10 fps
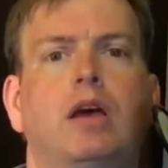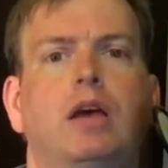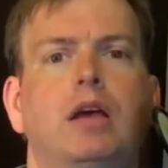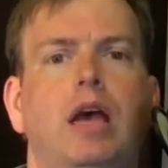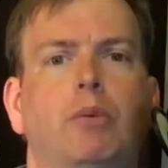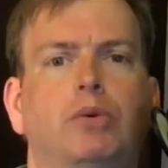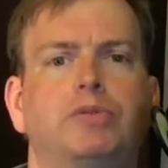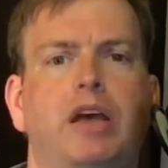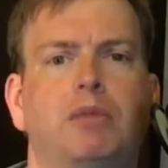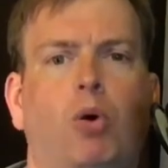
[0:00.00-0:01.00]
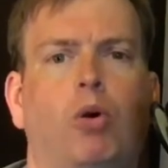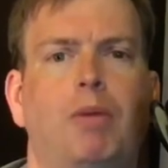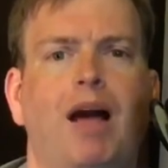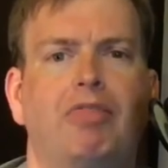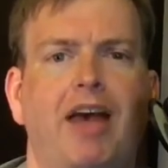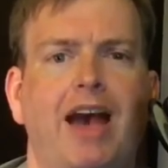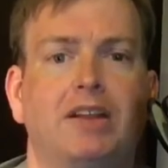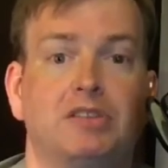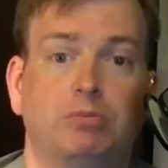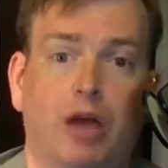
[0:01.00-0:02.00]
and we'll tell you more about that and
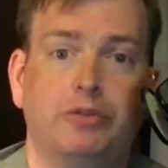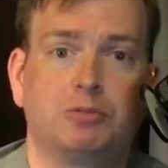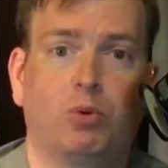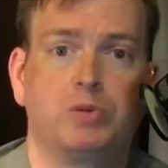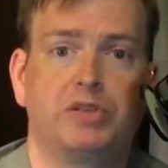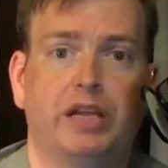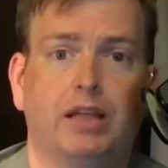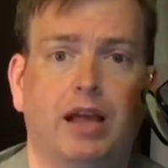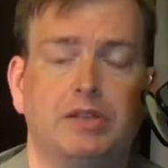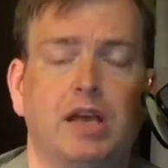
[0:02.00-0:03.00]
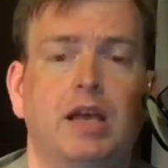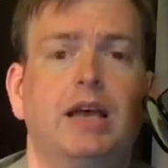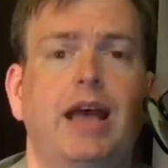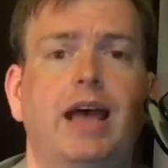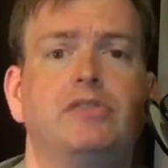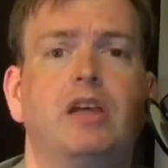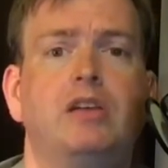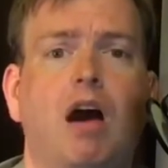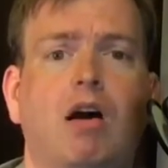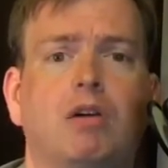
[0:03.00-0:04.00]
some other sports headlines as the
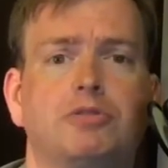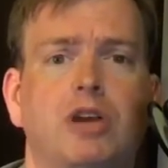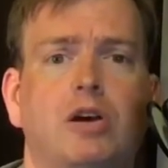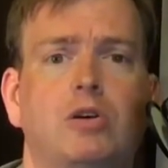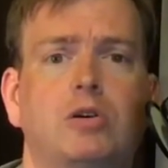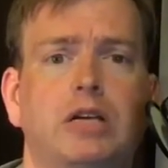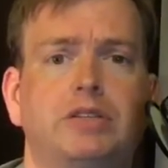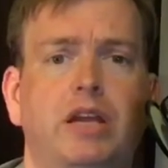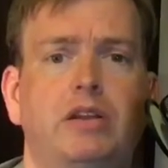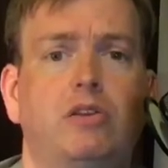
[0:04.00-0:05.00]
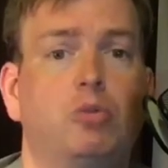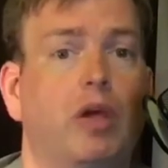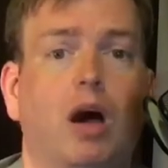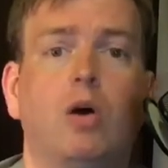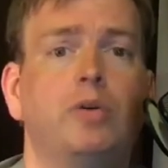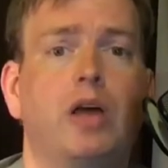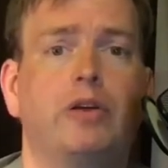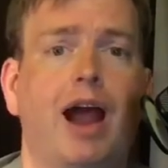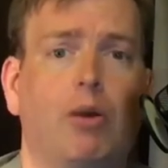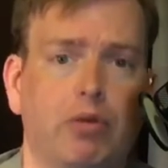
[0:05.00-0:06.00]
Y'all Show continues with a whole nother
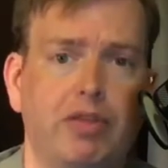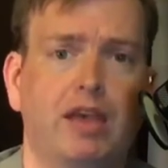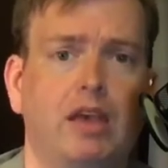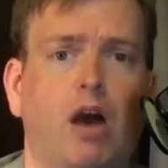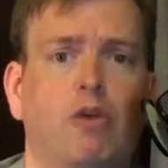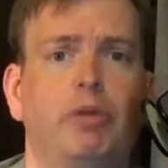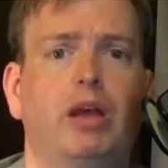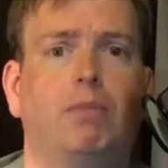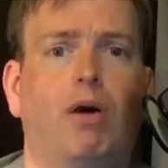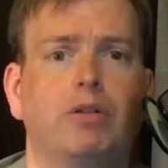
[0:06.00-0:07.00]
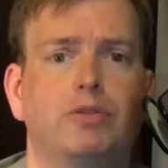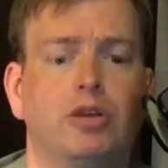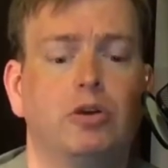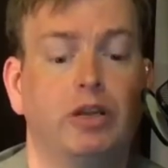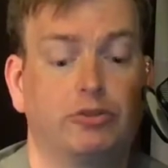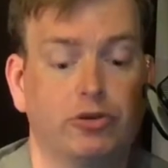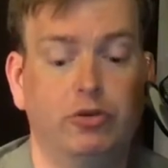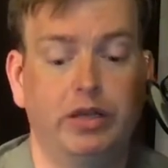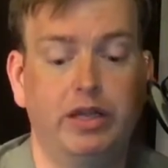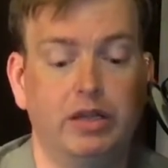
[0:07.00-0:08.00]
hour. Thank y'all for being a part of the show that
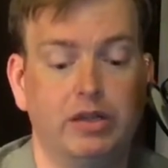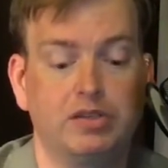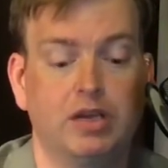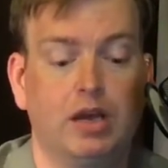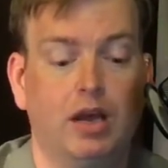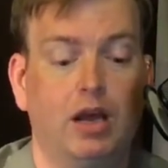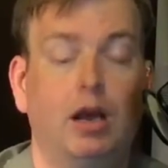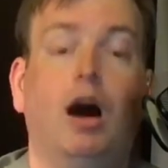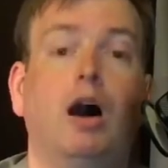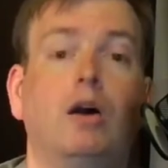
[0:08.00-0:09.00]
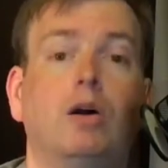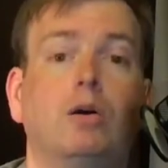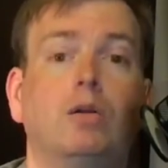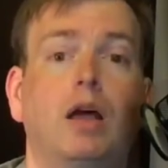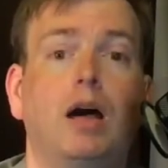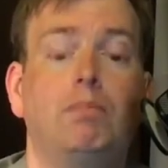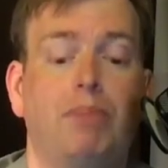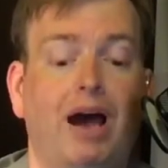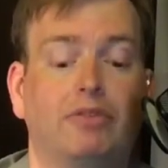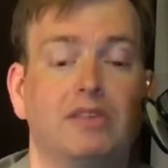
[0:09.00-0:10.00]
truly is all
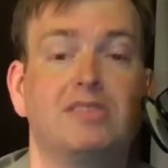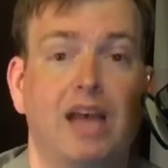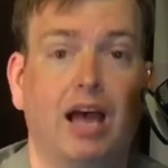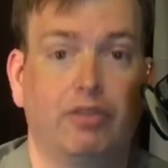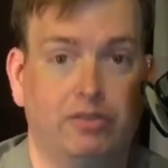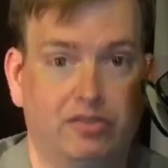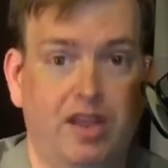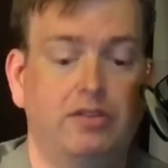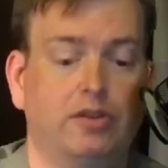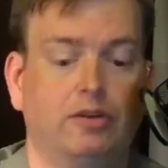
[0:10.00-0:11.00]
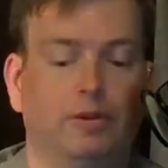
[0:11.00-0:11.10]
about the South. Stay tuned.